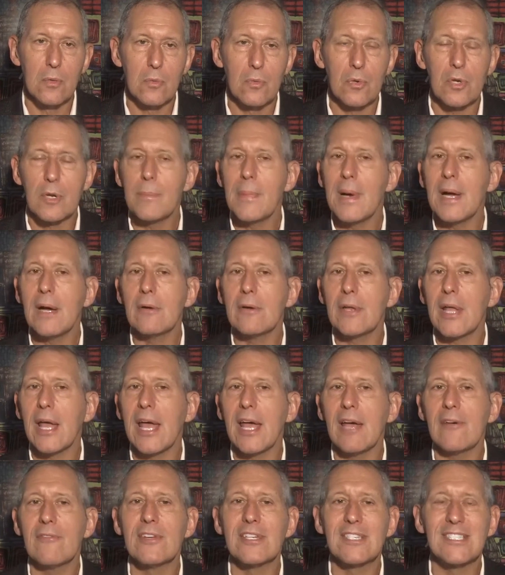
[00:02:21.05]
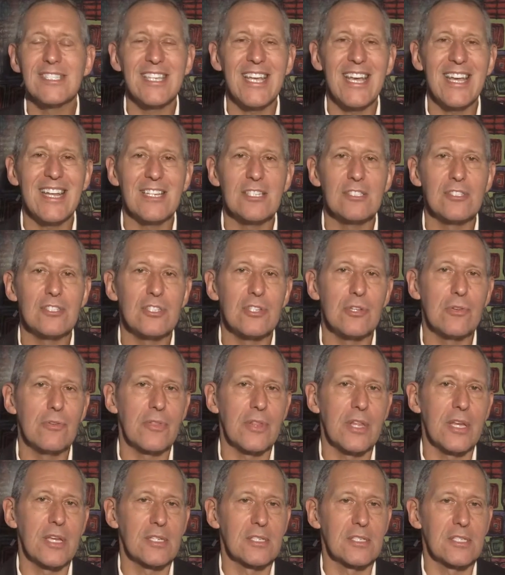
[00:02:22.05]
What about having tenants do
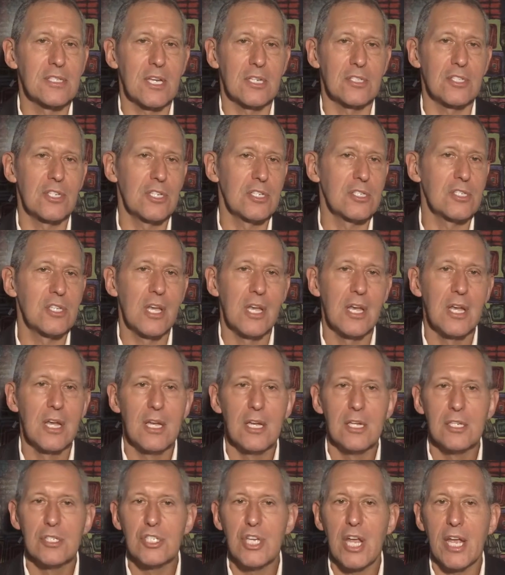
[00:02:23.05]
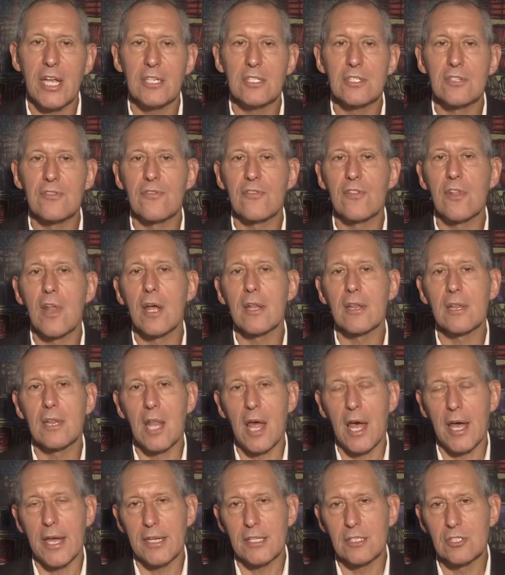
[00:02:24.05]
things such as change
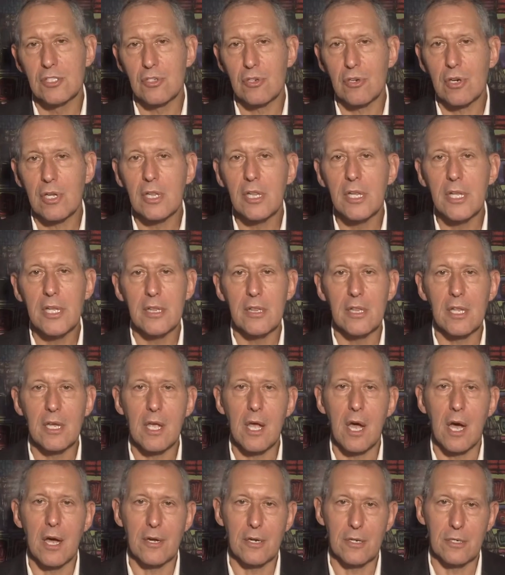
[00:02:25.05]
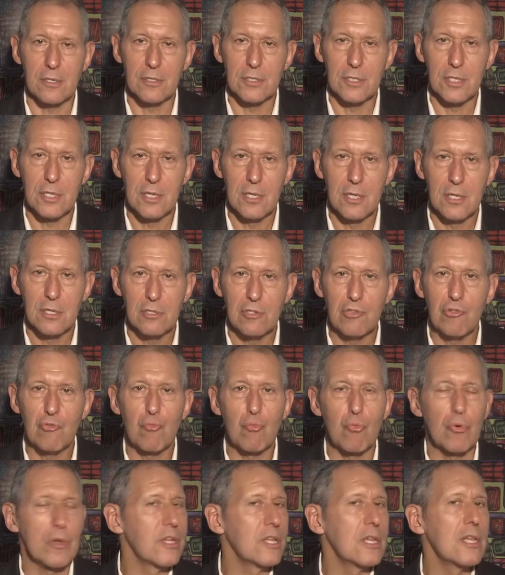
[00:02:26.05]
floodlights or clean the gutters? Do you
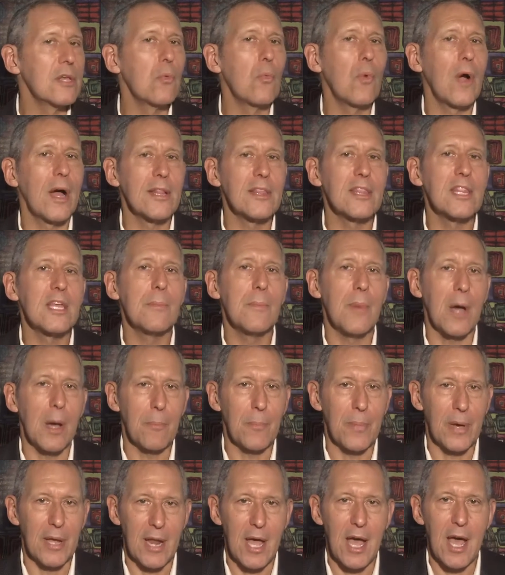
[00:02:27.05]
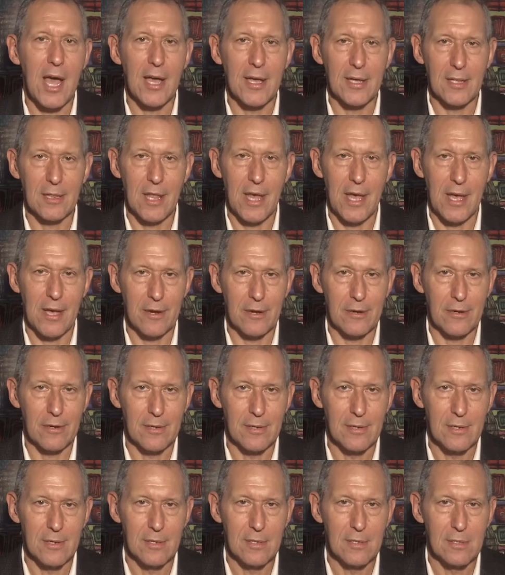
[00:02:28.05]
really want them up on a high
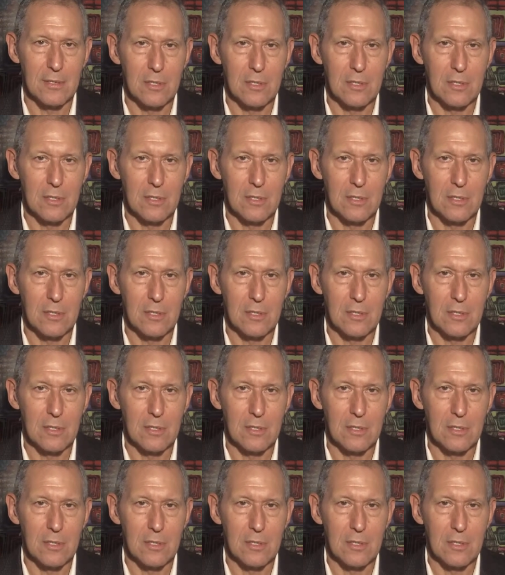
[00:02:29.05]
ladder?